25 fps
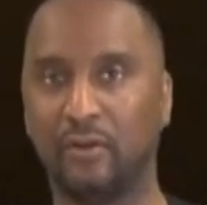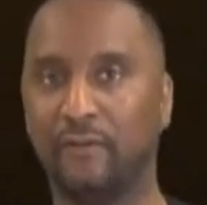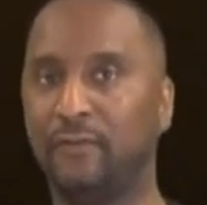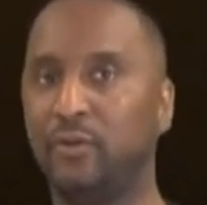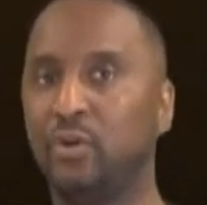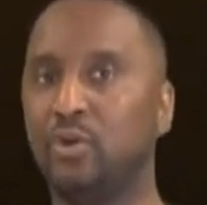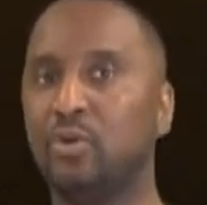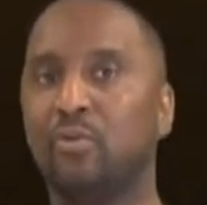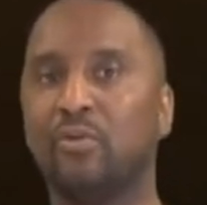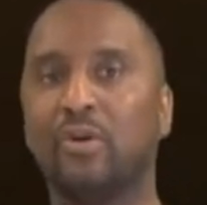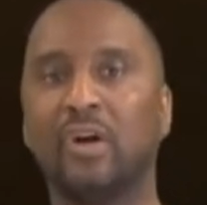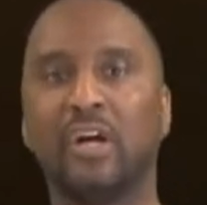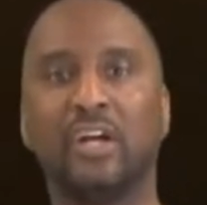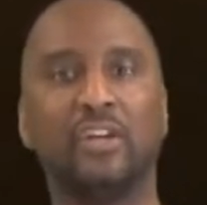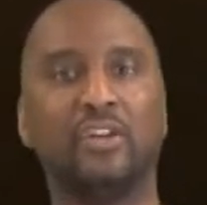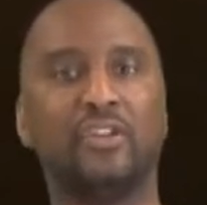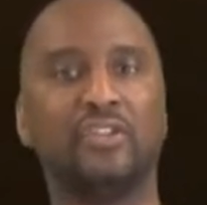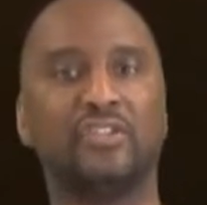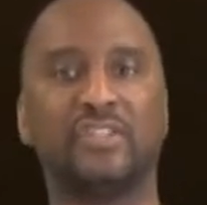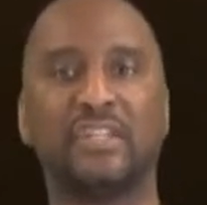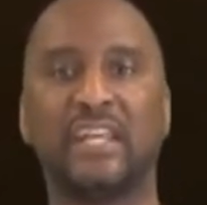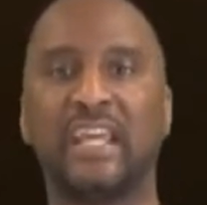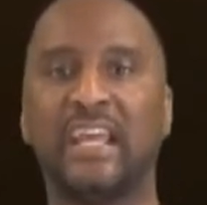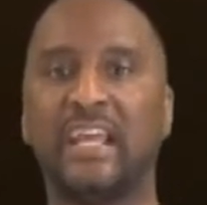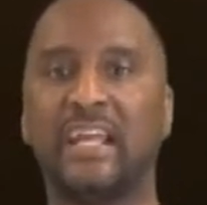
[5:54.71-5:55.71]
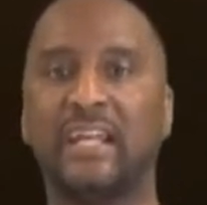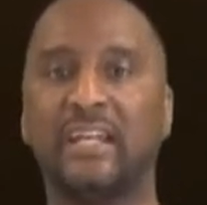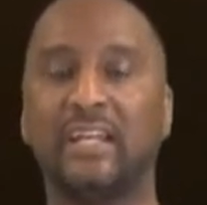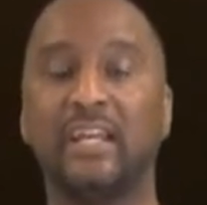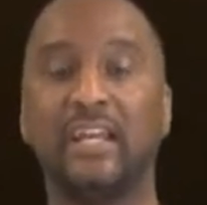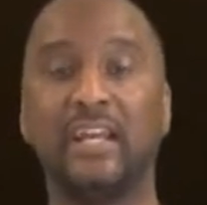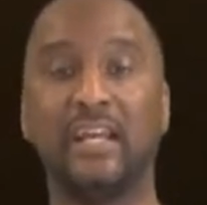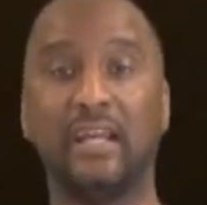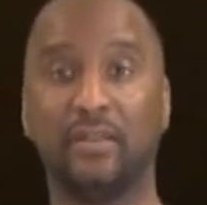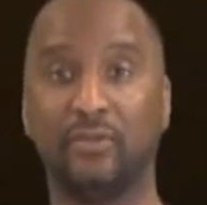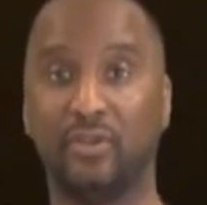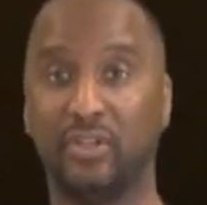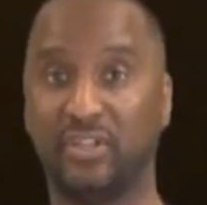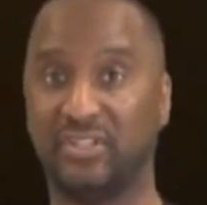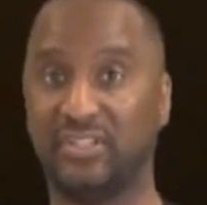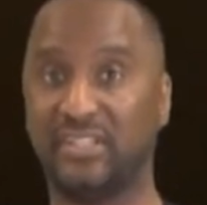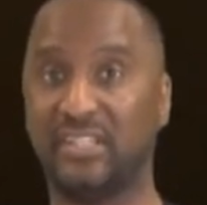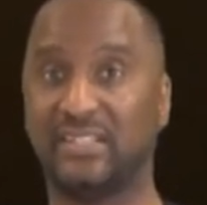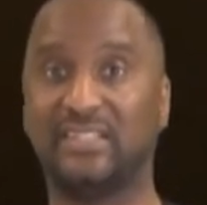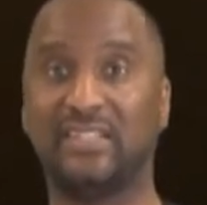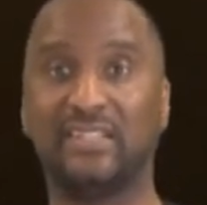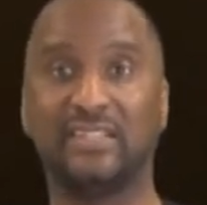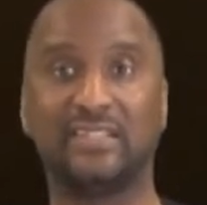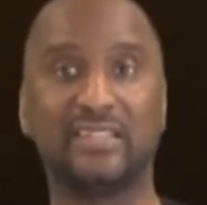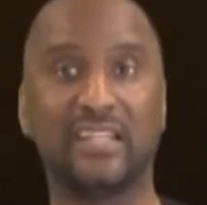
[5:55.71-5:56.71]
If you don't understand the
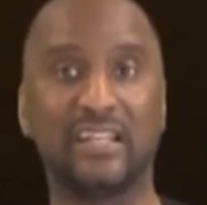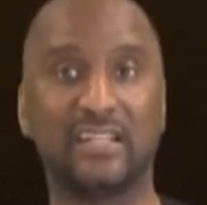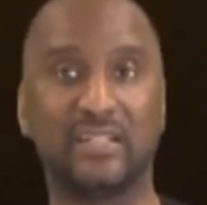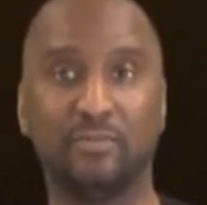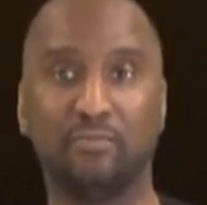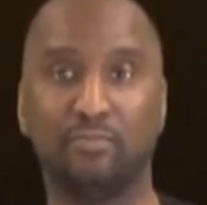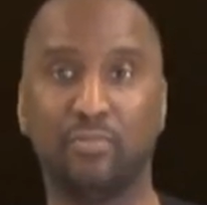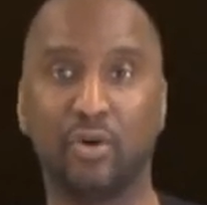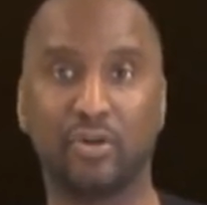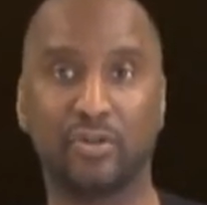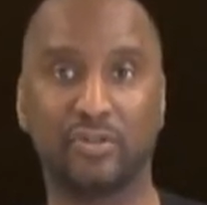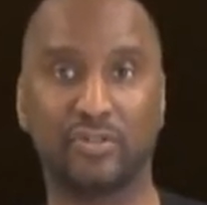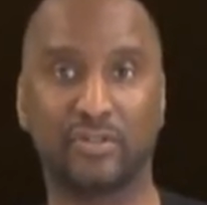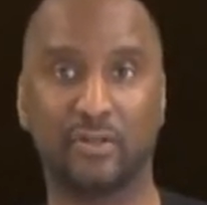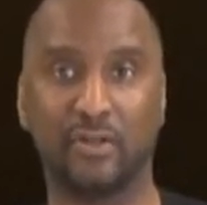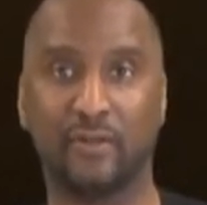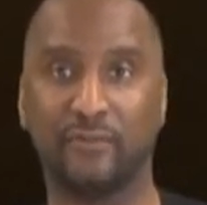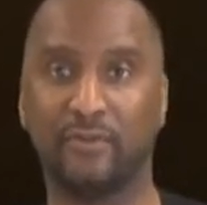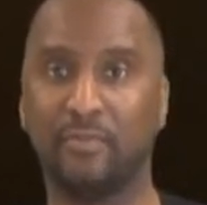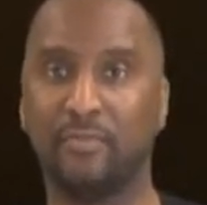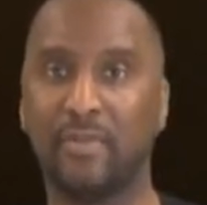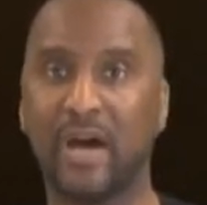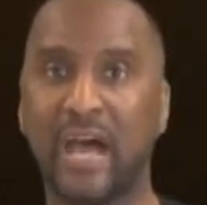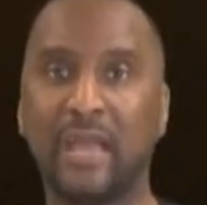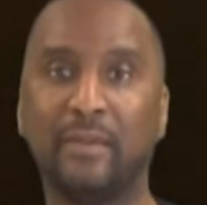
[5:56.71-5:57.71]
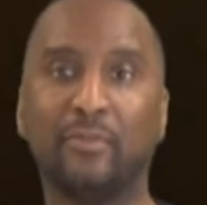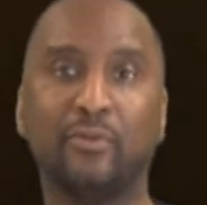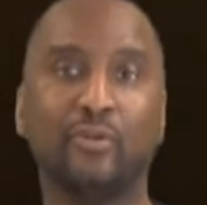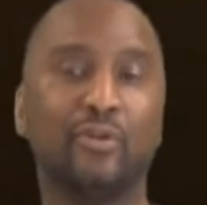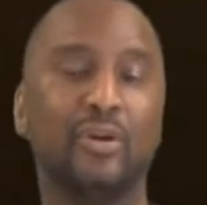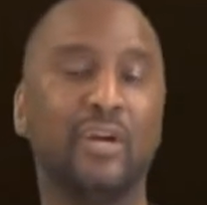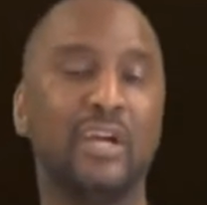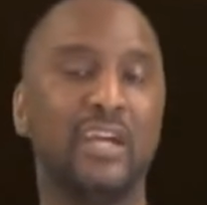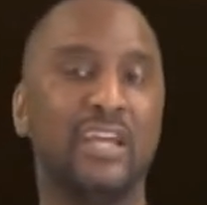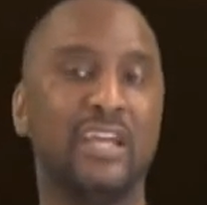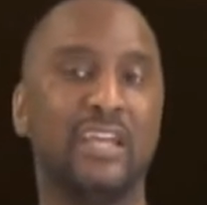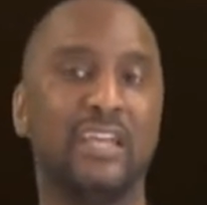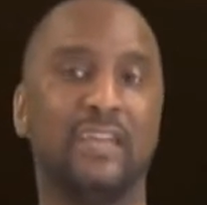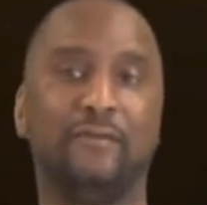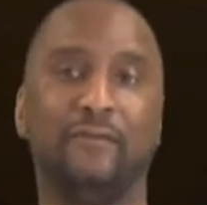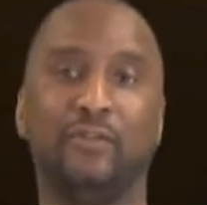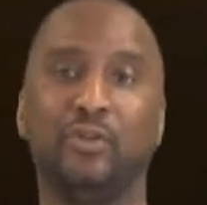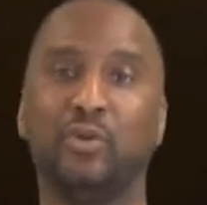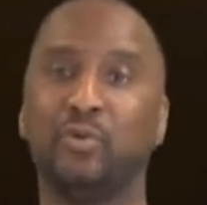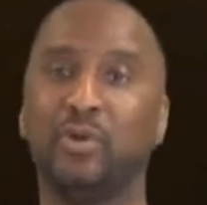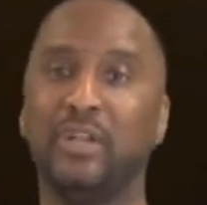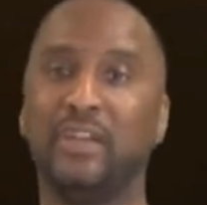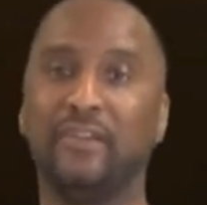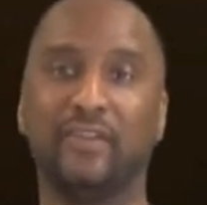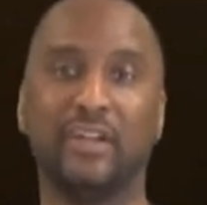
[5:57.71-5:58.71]
66 books of the Bible, if you
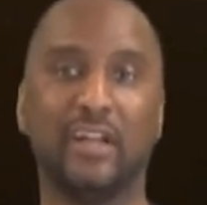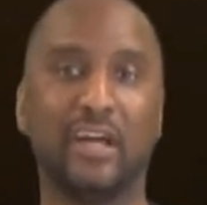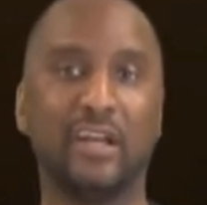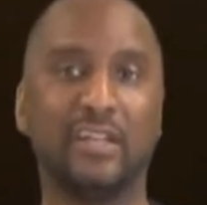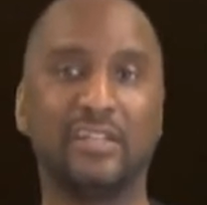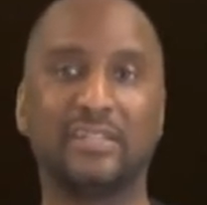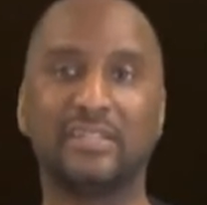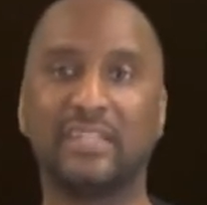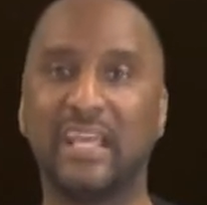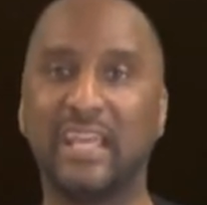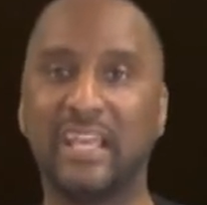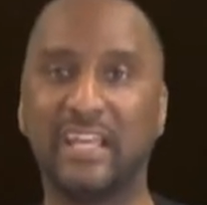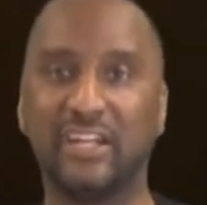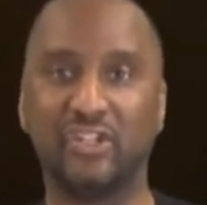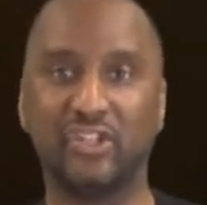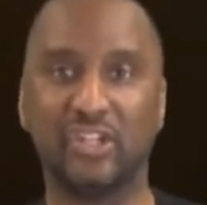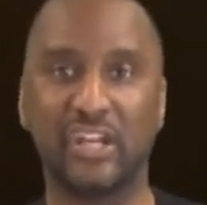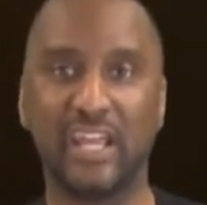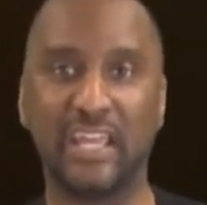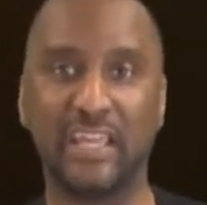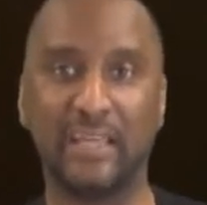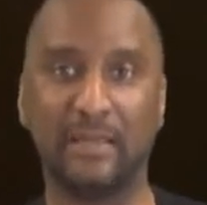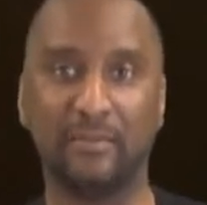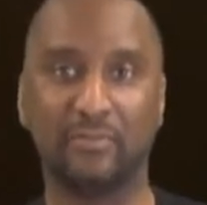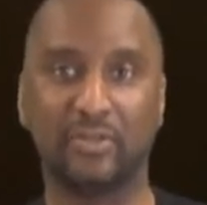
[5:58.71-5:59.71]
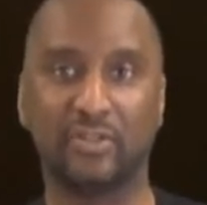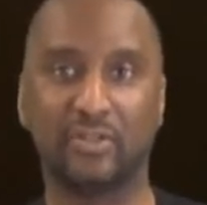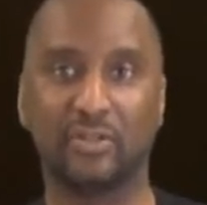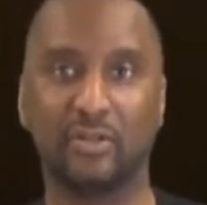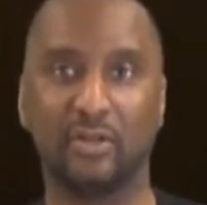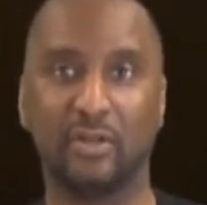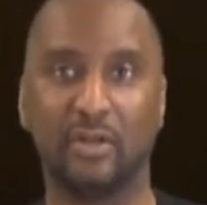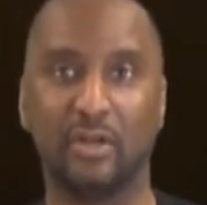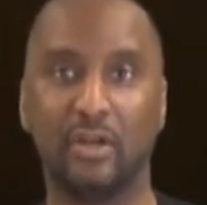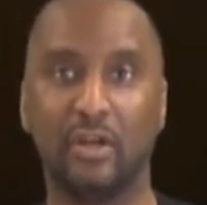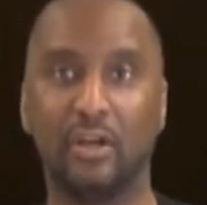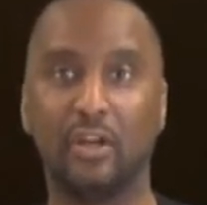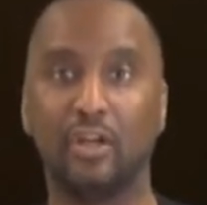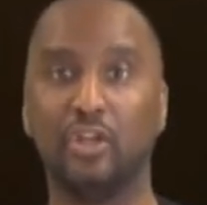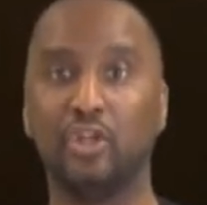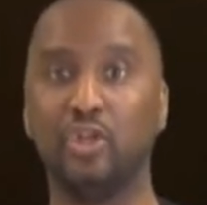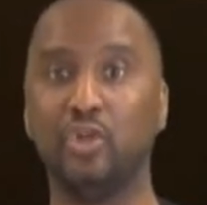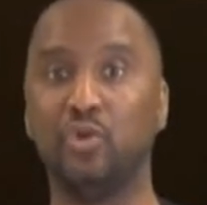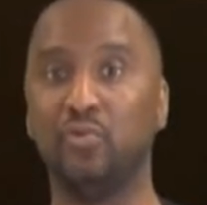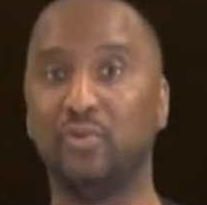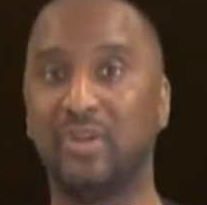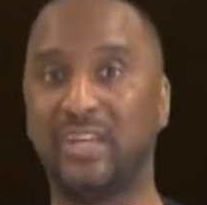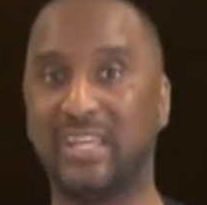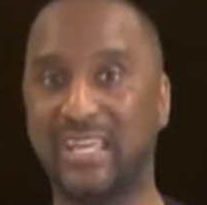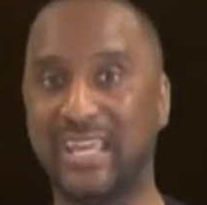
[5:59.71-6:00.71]
don't even understand James,
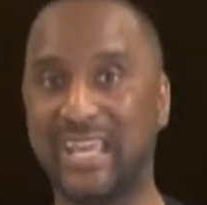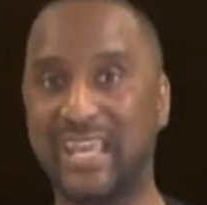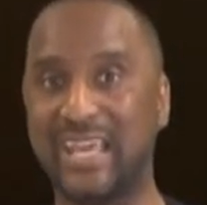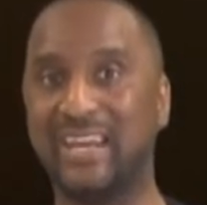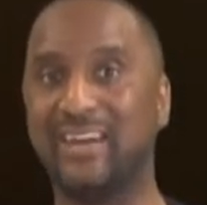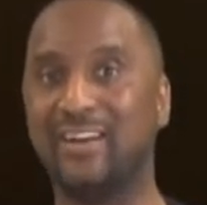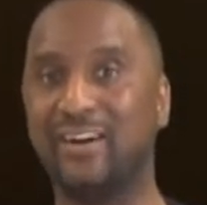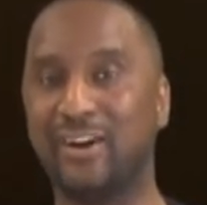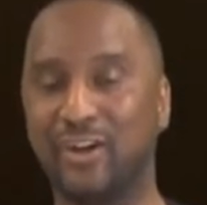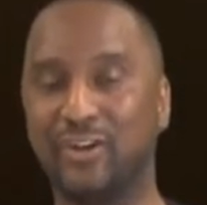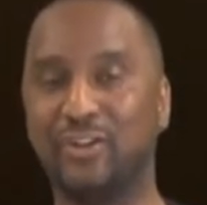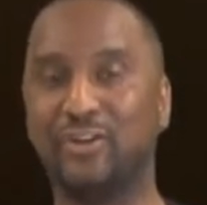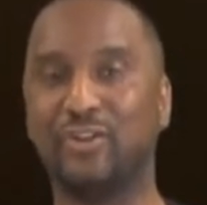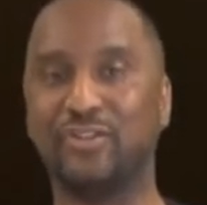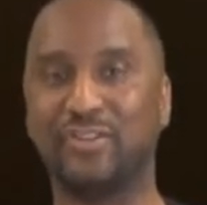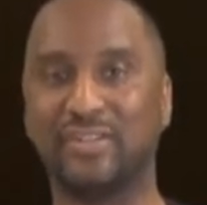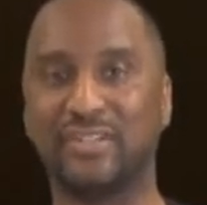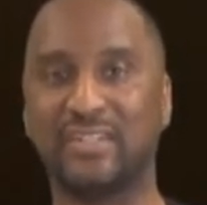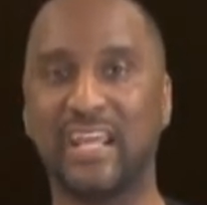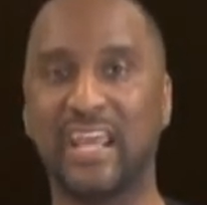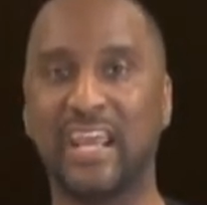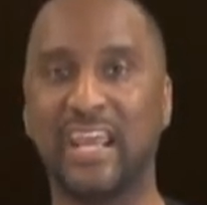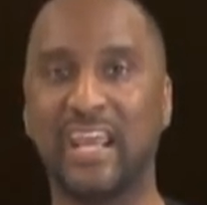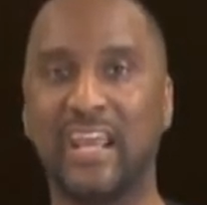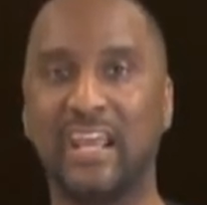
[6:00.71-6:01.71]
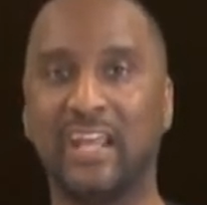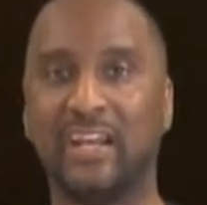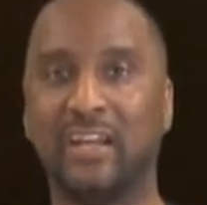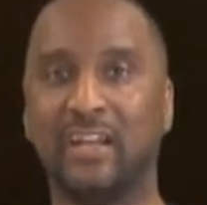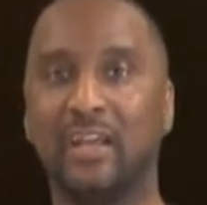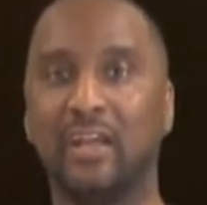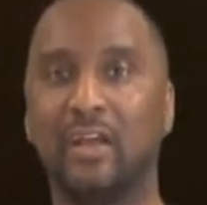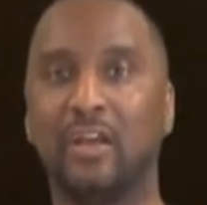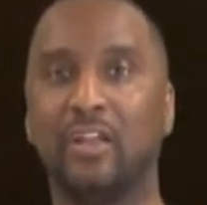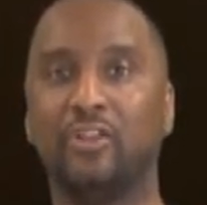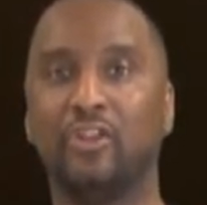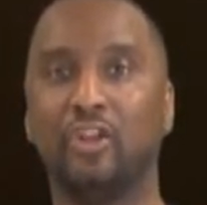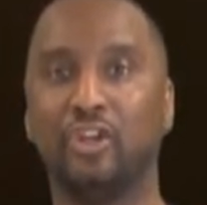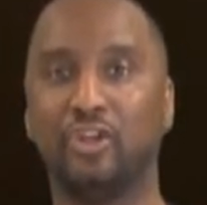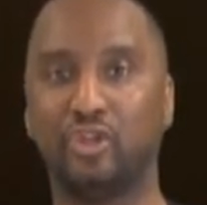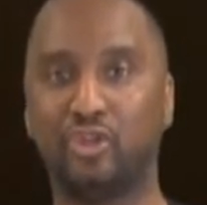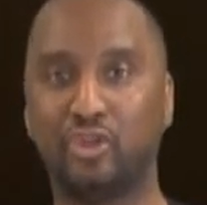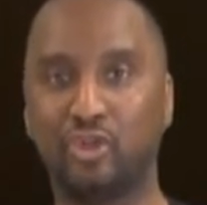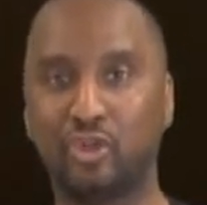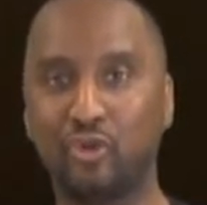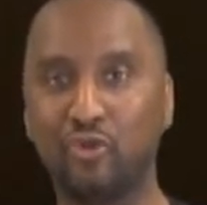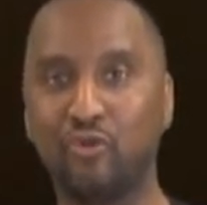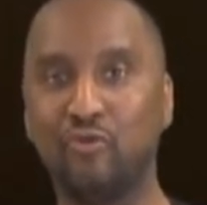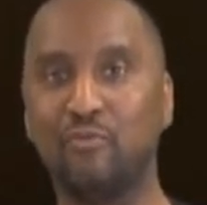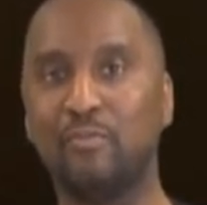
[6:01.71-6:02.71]
you can understand the
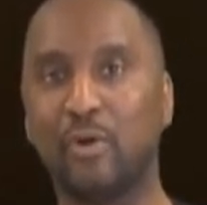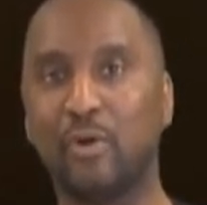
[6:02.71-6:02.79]
two